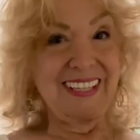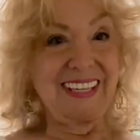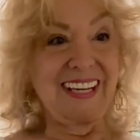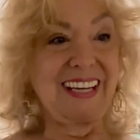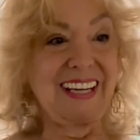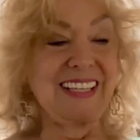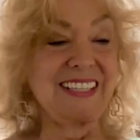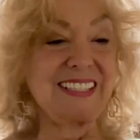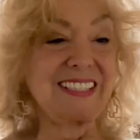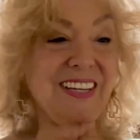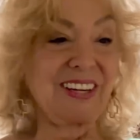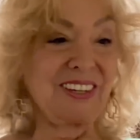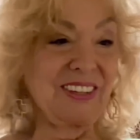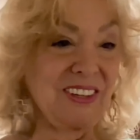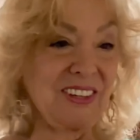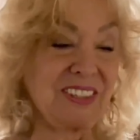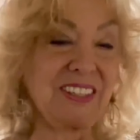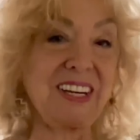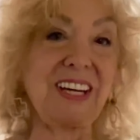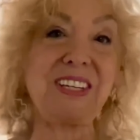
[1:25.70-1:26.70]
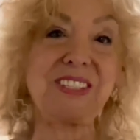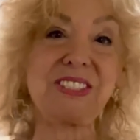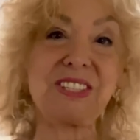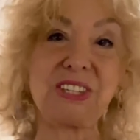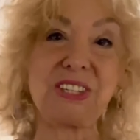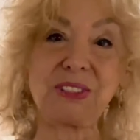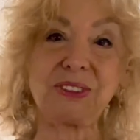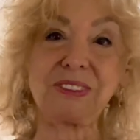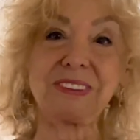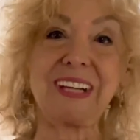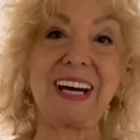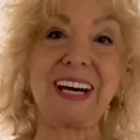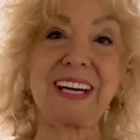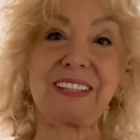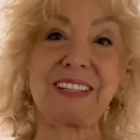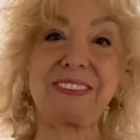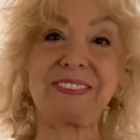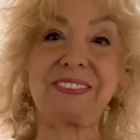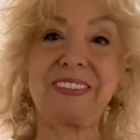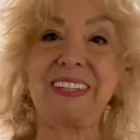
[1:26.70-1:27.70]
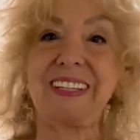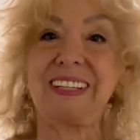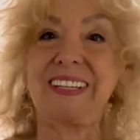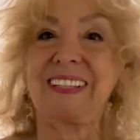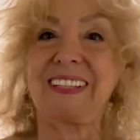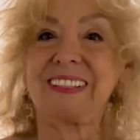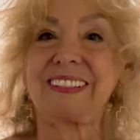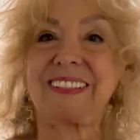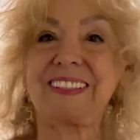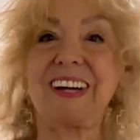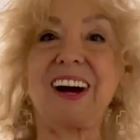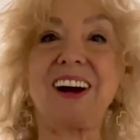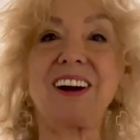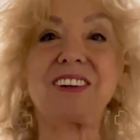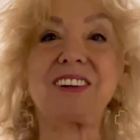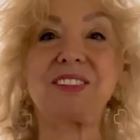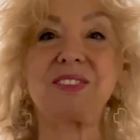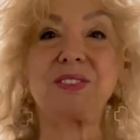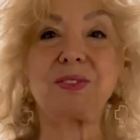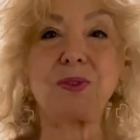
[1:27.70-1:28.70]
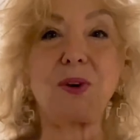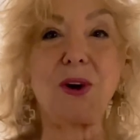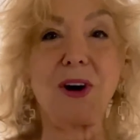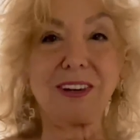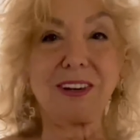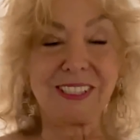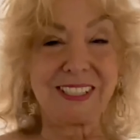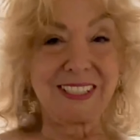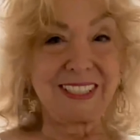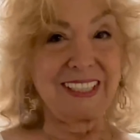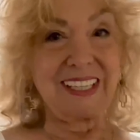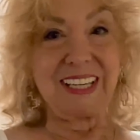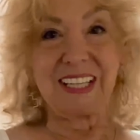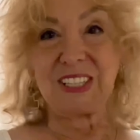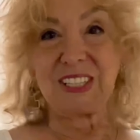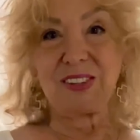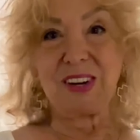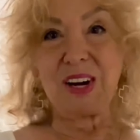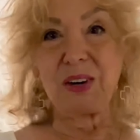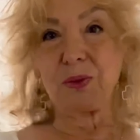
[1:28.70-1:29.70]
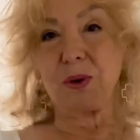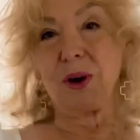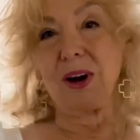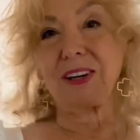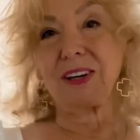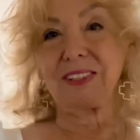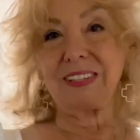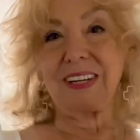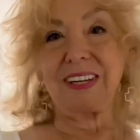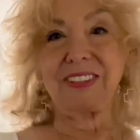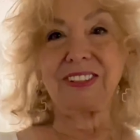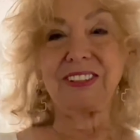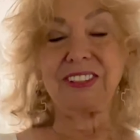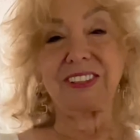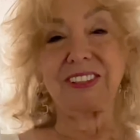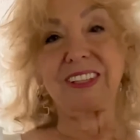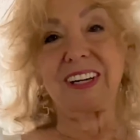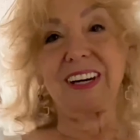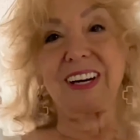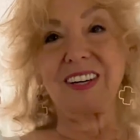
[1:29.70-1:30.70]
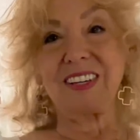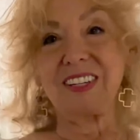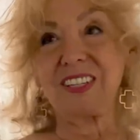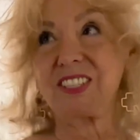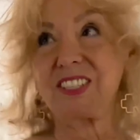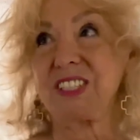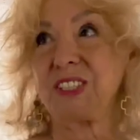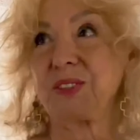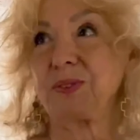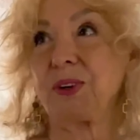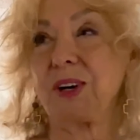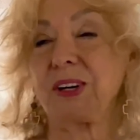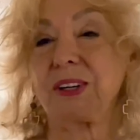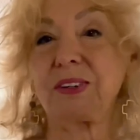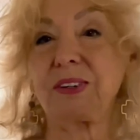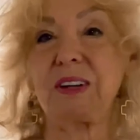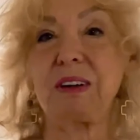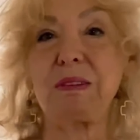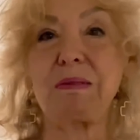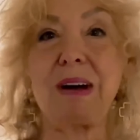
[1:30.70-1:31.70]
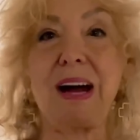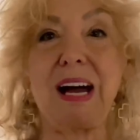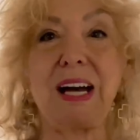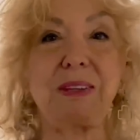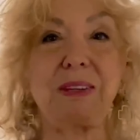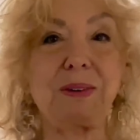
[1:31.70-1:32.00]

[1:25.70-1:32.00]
And her and I used to do a lot of garden walks together. I'd walk around her garden, she'd walk around mine.